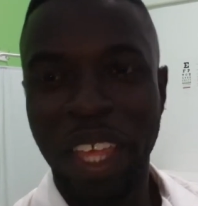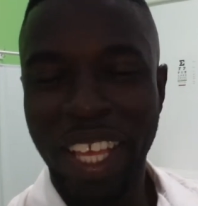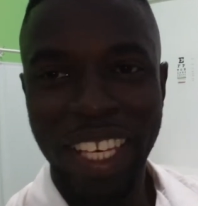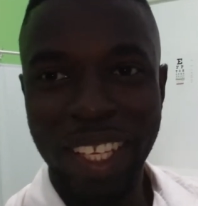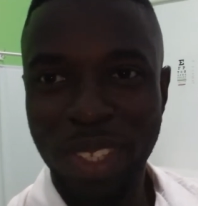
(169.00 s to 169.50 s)

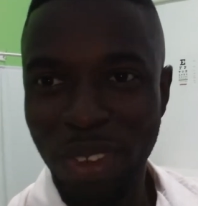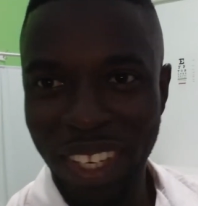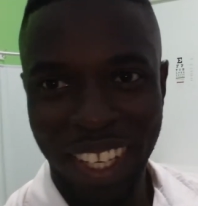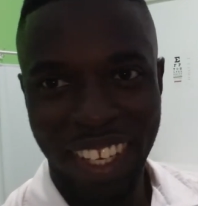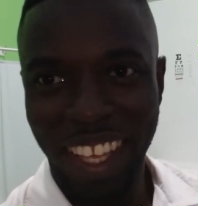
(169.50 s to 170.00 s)
like
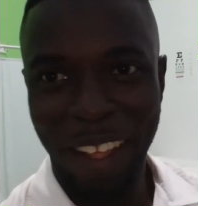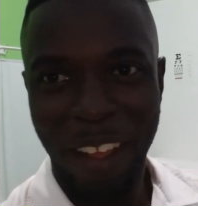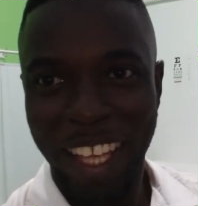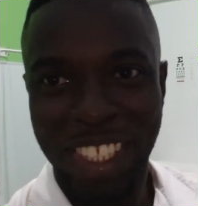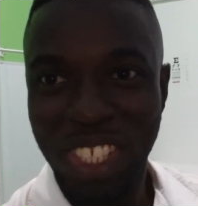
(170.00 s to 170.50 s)
literally,
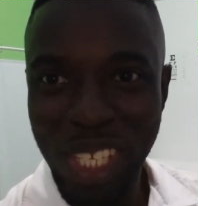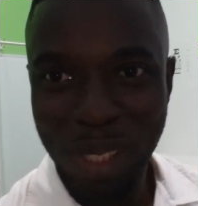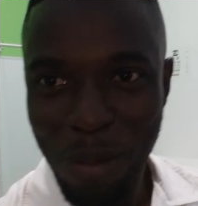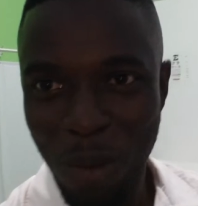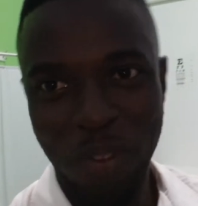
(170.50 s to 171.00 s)
like I
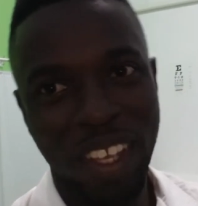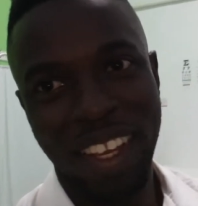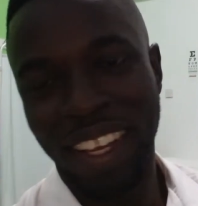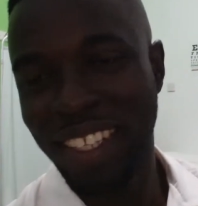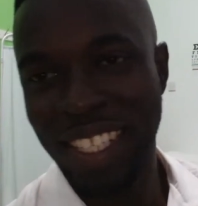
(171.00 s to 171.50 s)
just moved
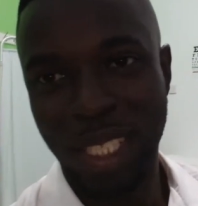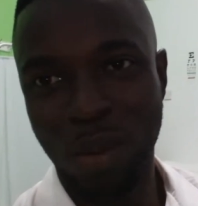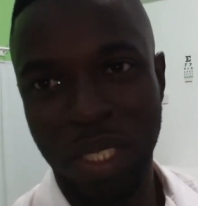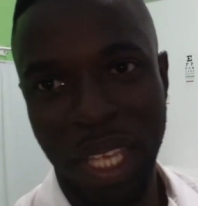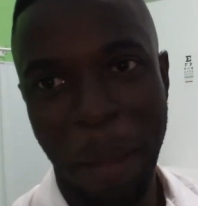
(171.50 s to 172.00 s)
there and this is
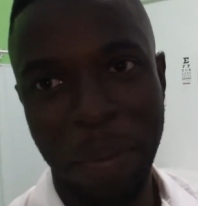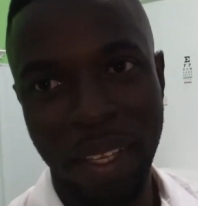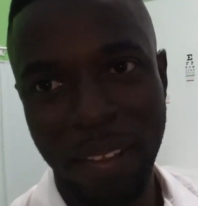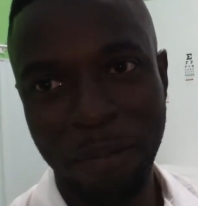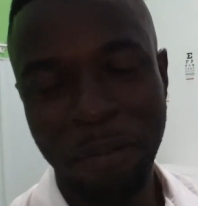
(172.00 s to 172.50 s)
what's
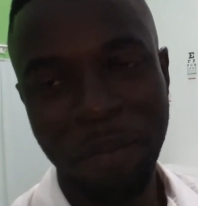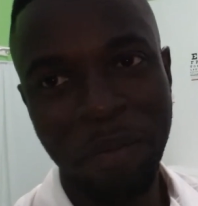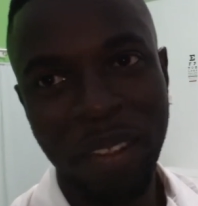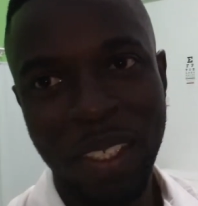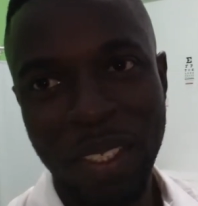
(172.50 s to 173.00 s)
happening.
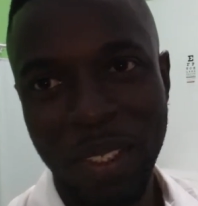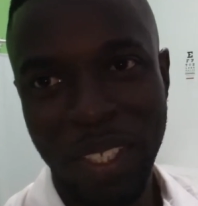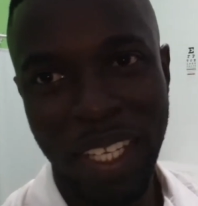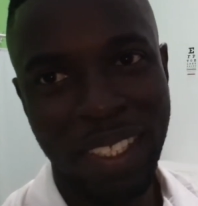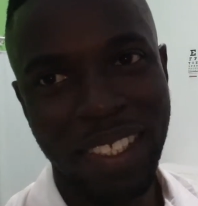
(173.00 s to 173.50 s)
So
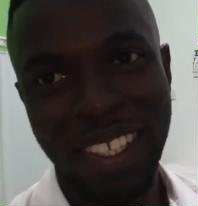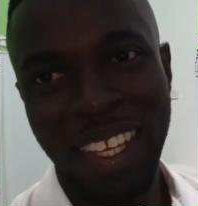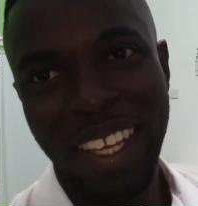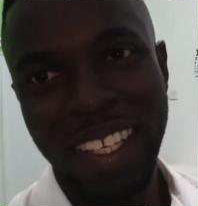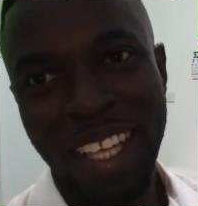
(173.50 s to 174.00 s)
that
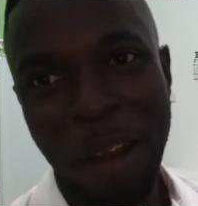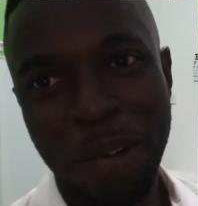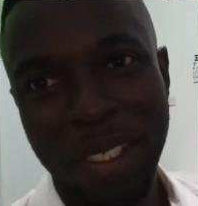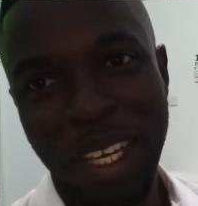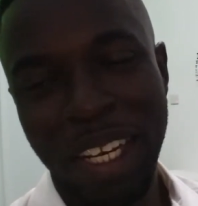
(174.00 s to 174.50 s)
that
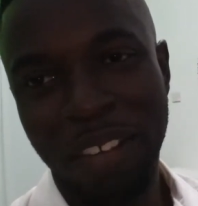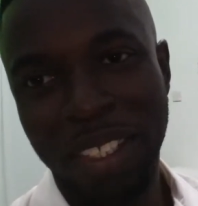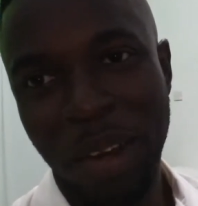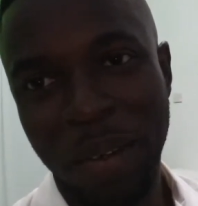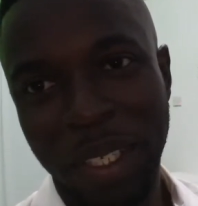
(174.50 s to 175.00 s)
was kind of a
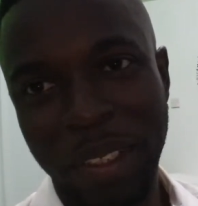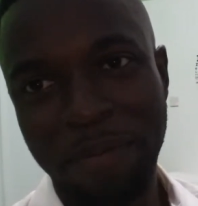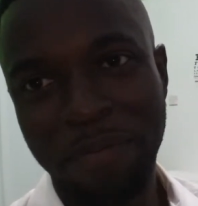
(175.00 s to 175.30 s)
downer.